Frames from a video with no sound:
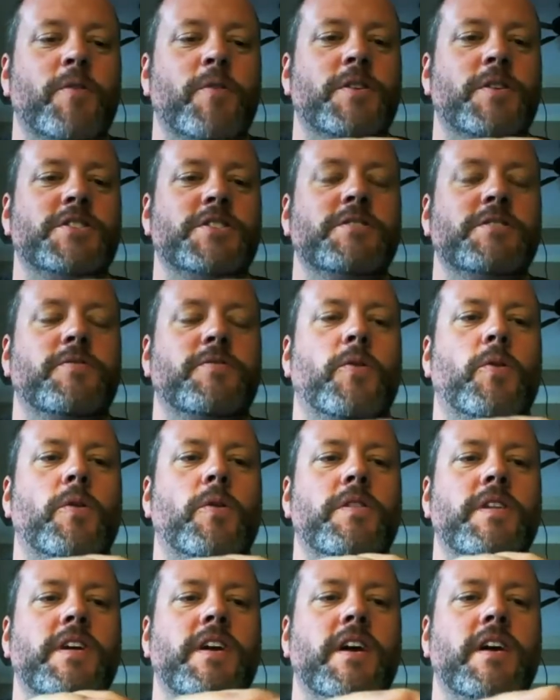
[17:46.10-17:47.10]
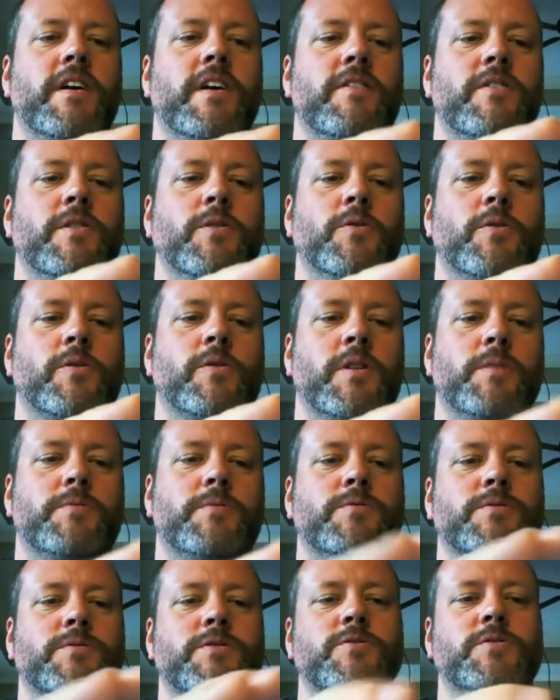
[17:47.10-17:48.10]
version for the uh, lunar eclipse,
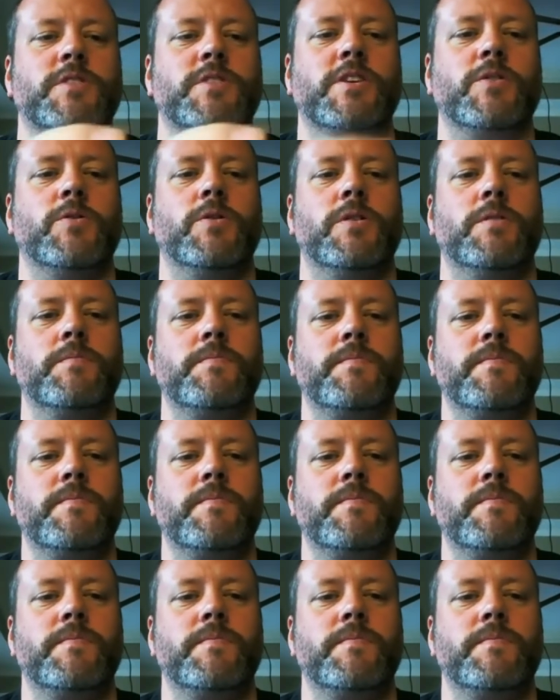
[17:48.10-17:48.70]
which is really cool.